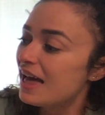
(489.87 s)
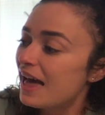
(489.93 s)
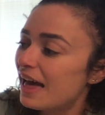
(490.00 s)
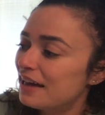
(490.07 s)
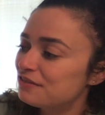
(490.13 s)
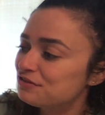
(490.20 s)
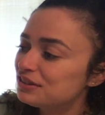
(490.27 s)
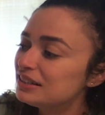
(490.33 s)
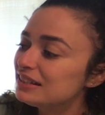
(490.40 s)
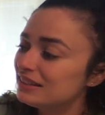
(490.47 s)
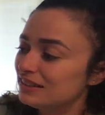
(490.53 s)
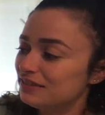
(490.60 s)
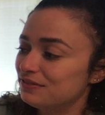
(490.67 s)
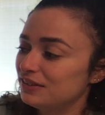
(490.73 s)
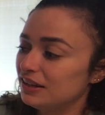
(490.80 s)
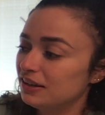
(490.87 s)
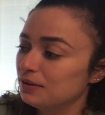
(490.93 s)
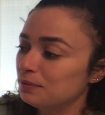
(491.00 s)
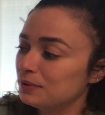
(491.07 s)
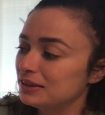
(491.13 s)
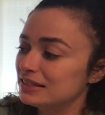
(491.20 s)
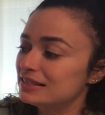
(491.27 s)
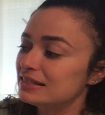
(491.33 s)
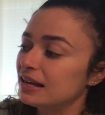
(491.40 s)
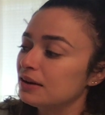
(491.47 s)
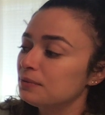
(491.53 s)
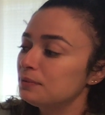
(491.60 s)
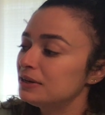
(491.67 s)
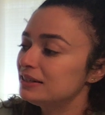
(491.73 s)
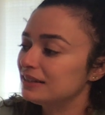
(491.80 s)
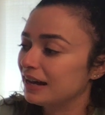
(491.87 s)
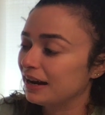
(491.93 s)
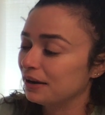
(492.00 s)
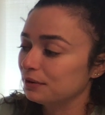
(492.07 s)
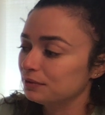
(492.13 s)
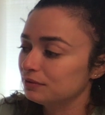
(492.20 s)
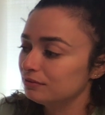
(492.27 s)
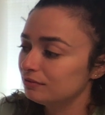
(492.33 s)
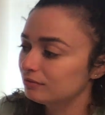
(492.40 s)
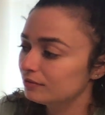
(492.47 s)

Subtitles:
Every evening when the sun went down,